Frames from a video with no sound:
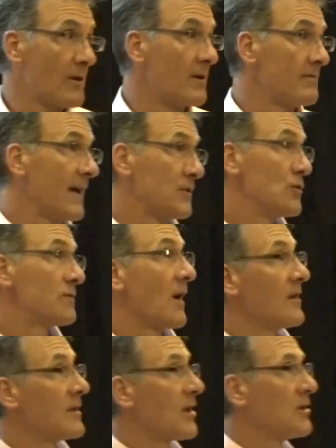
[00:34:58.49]
on Vancouver
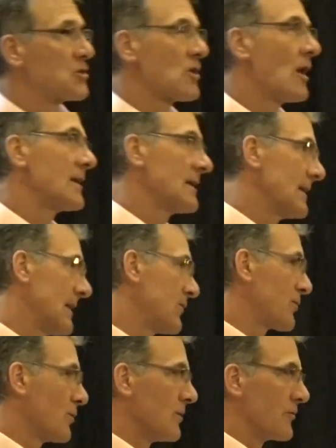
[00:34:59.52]
Island called Shawnigan Lake
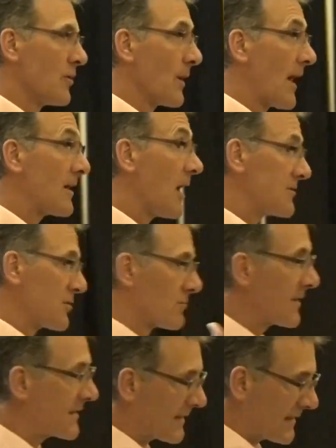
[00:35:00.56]
School. So when I got to
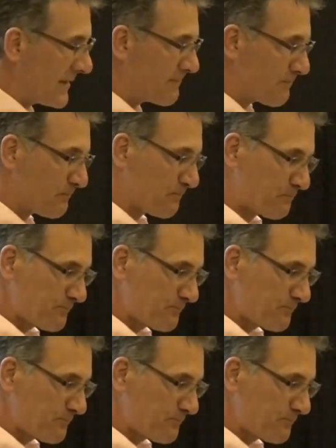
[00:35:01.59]
Ridley,